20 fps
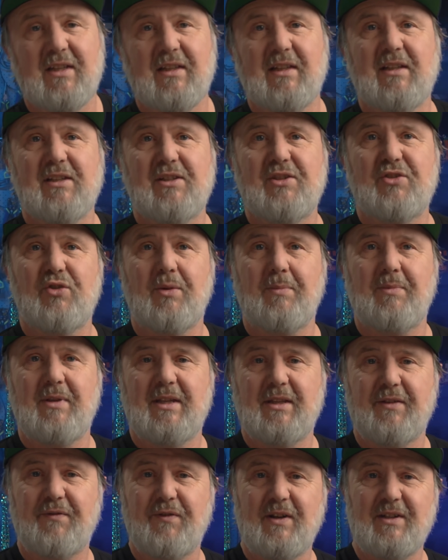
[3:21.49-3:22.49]
little strip
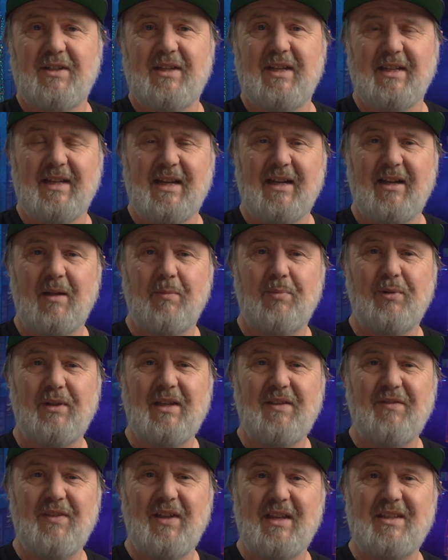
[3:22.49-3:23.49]
down the front here. Now, I
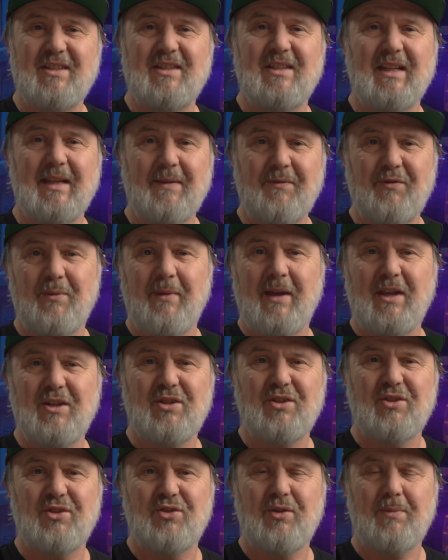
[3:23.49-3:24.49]
believe that's an
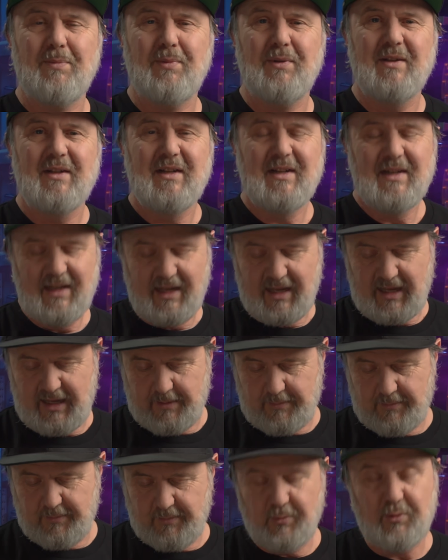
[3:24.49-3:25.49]
information strip.
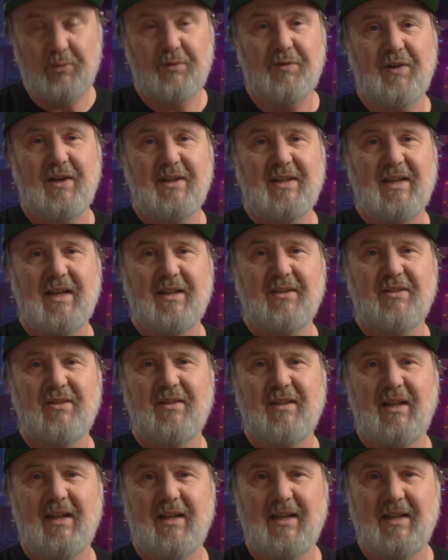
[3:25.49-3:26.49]
We'll find out
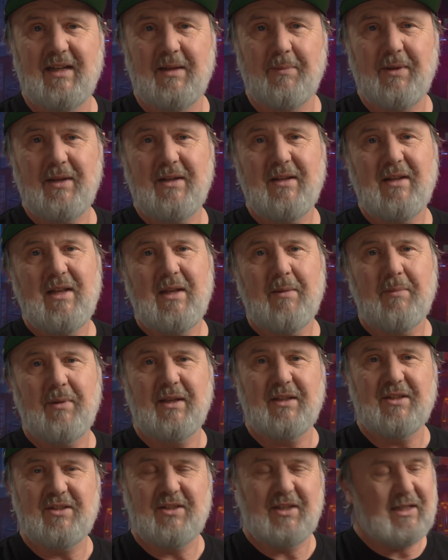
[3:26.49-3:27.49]
in a bit,
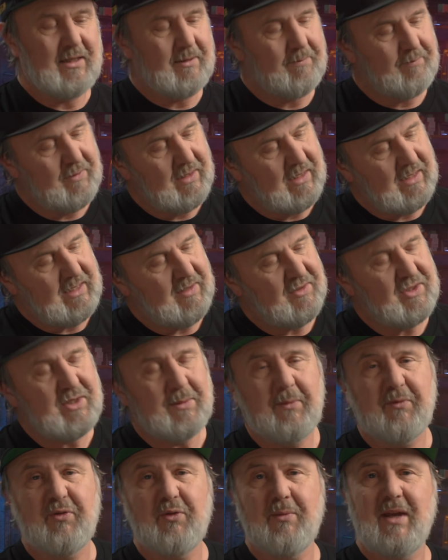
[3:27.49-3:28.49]
but it gives some
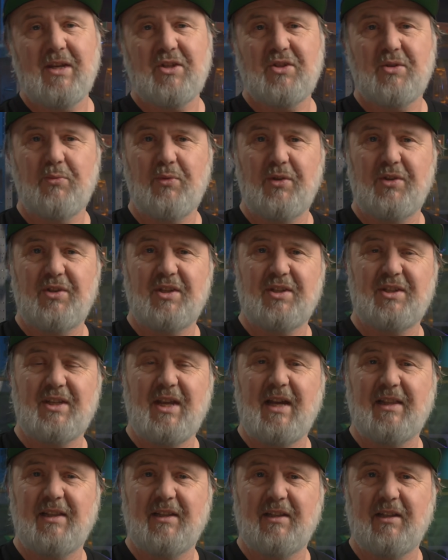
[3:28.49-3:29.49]
information with just
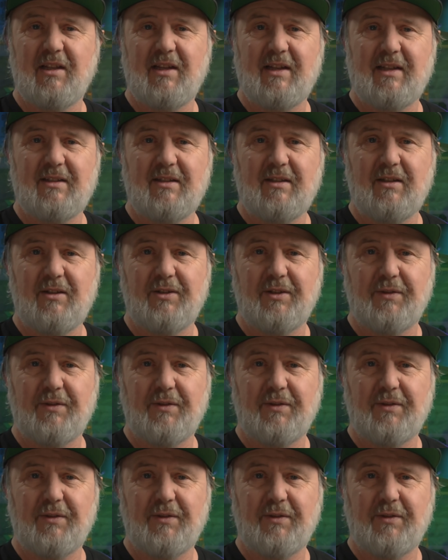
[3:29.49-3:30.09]
colored light on the